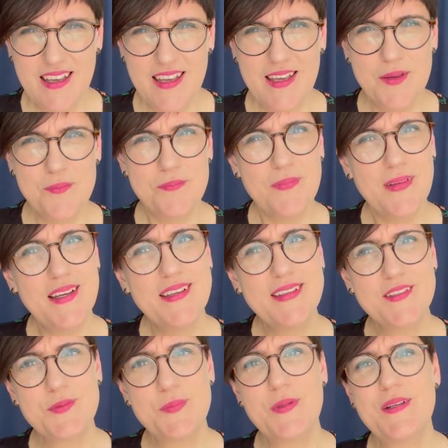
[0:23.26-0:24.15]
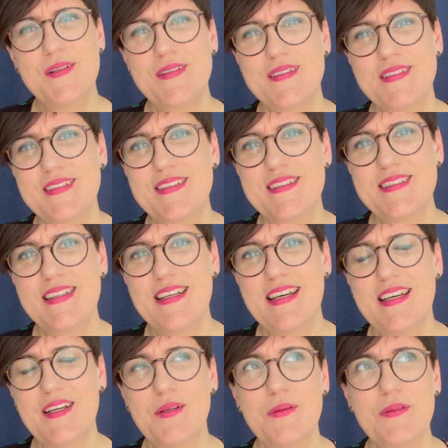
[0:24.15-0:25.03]
My experience is
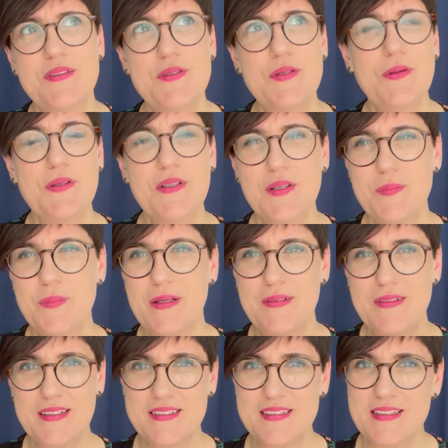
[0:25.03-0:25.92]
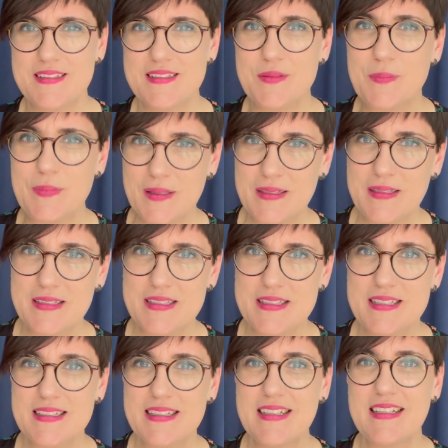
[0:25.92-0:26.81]
that talking about
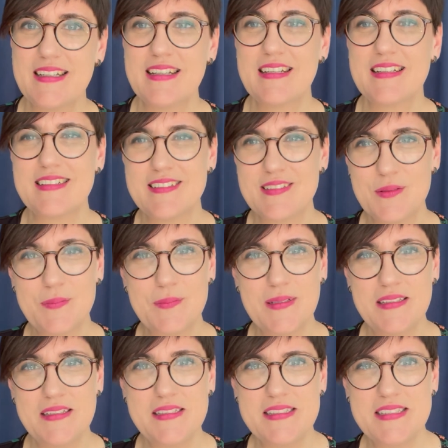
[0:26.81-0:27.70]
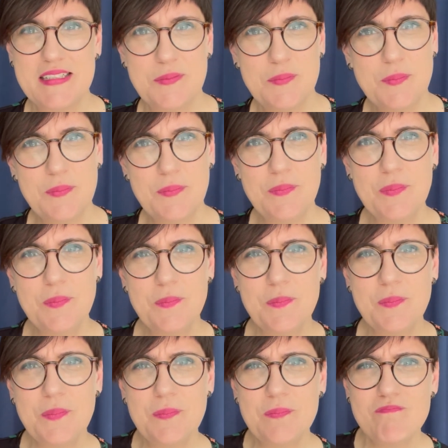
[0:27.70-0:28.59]
accessibility and disability,
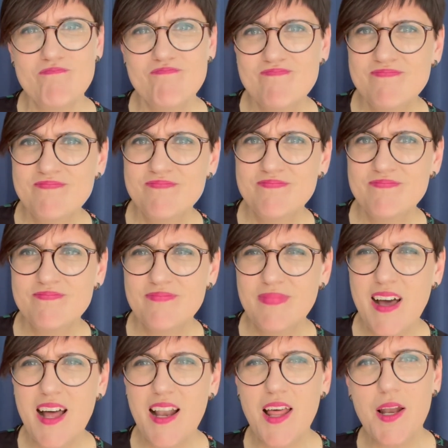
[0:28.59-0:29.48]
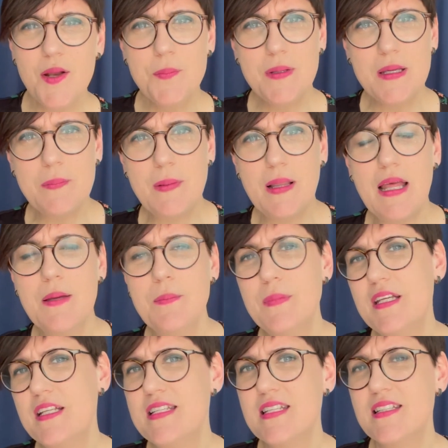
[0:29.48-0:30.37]
a lot of people I
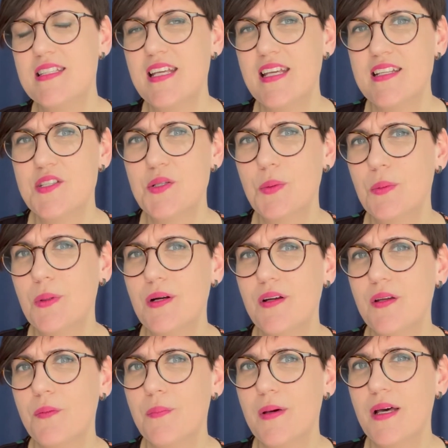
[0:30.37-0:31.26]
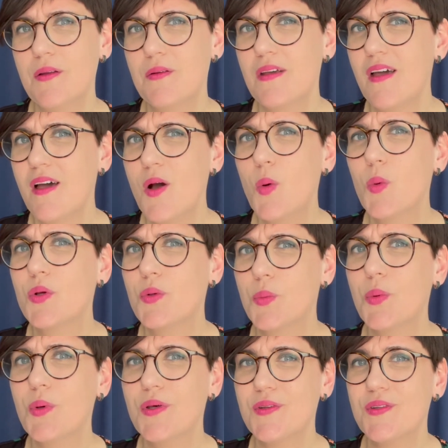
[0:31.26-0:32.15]
meet tend to worry about what
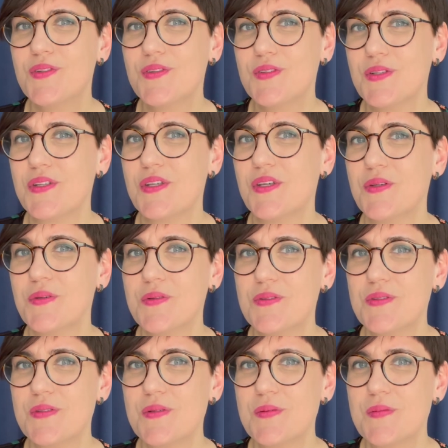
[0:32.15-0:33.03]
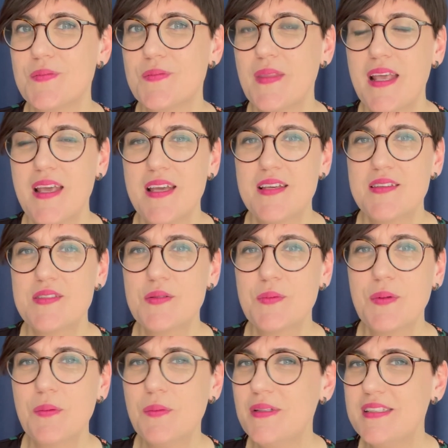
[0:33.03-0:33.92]
words to use. So
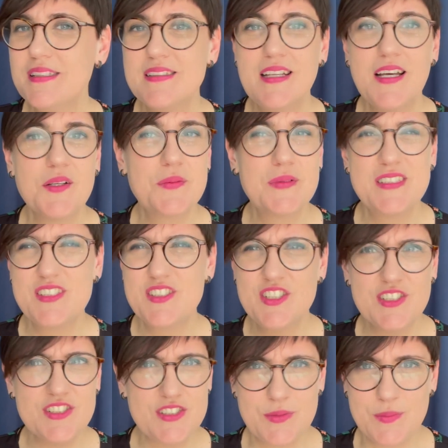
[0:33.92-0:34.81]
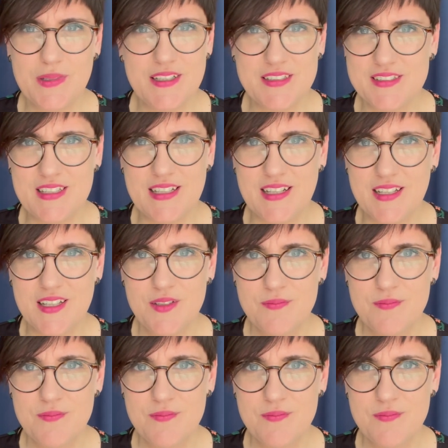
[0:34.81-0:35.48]
we will start with just the basic.